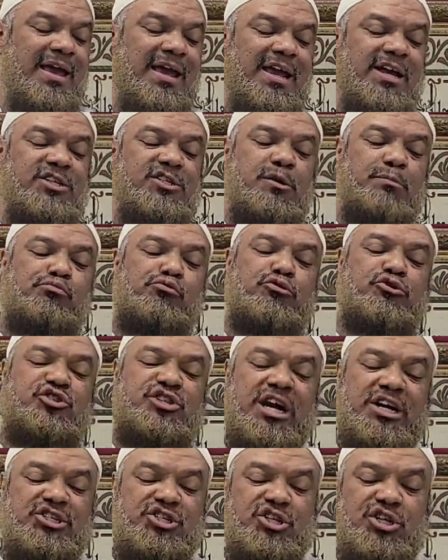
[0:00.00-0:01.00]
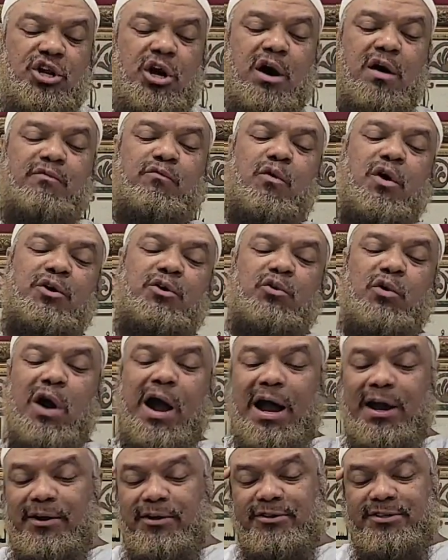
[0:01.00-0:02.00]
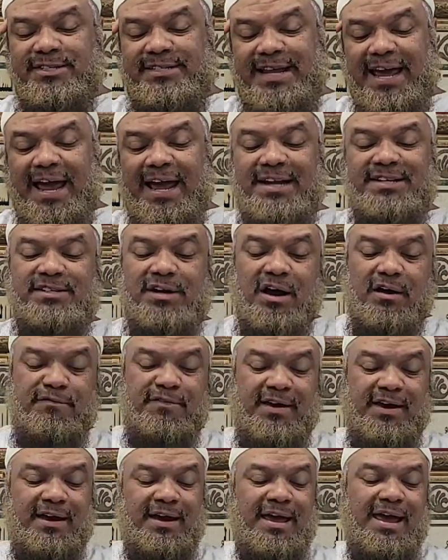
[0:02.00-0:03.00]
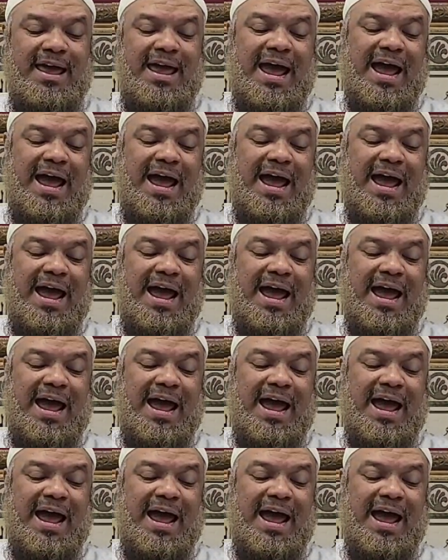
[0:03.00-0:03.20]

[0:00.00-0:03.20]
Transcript: is a projection of one who understands of it,